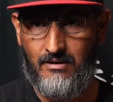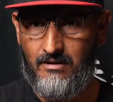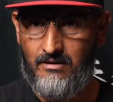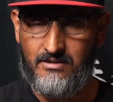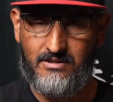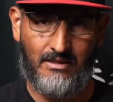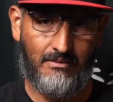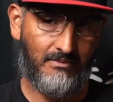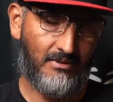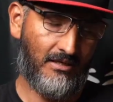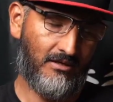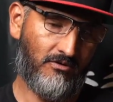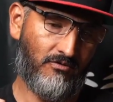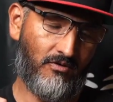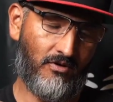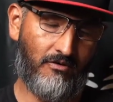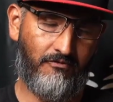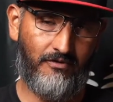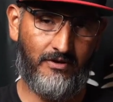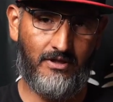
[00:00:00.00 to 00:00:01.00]
Same things for
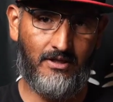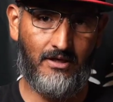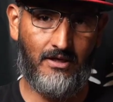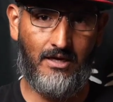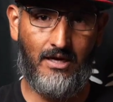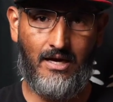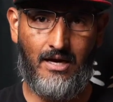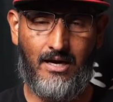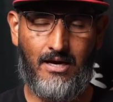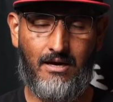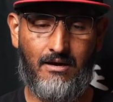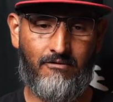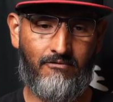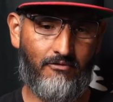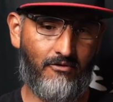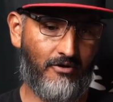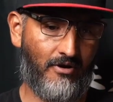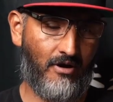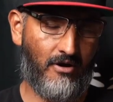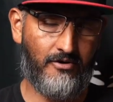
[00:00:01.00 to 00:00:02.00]
the 50K and
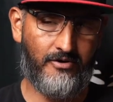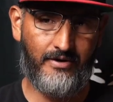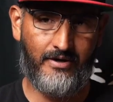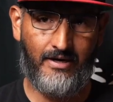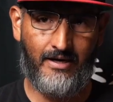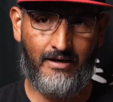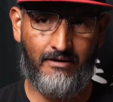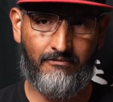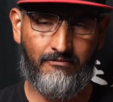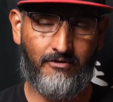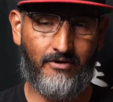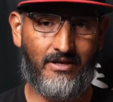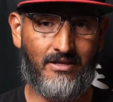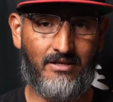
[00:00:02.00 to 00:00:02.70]
for the 100K. For the